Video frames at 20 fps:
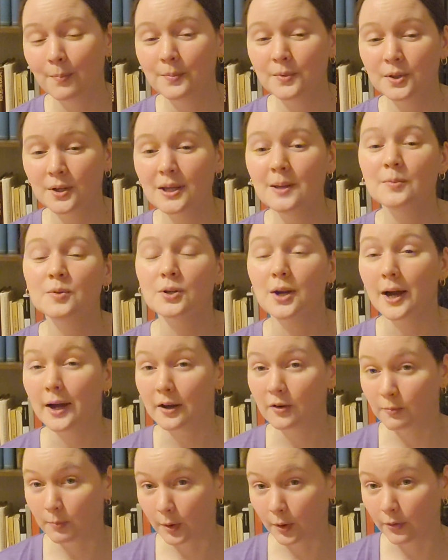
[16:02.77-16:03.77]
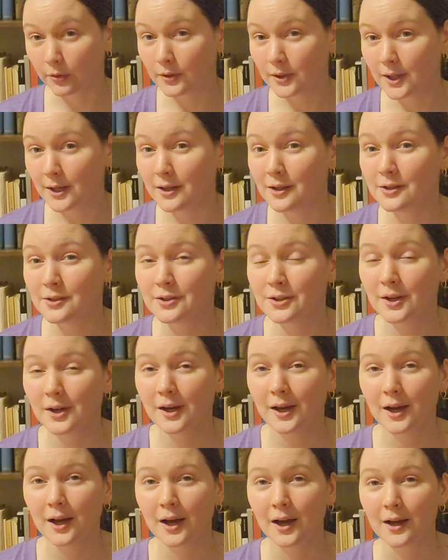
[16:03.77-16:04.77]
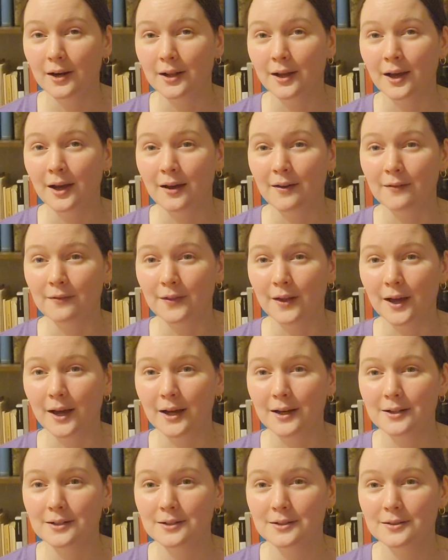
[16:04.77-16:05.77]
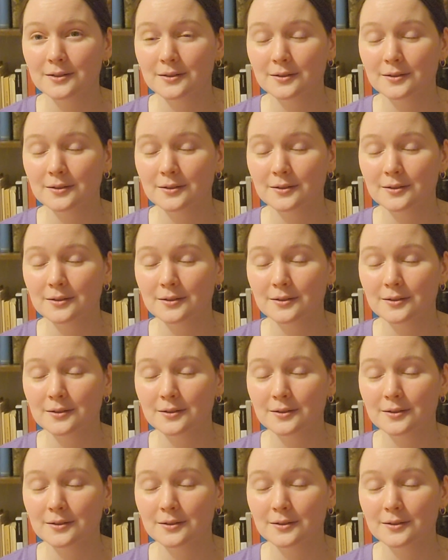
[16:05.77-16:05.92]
keep track of birthdays. To have that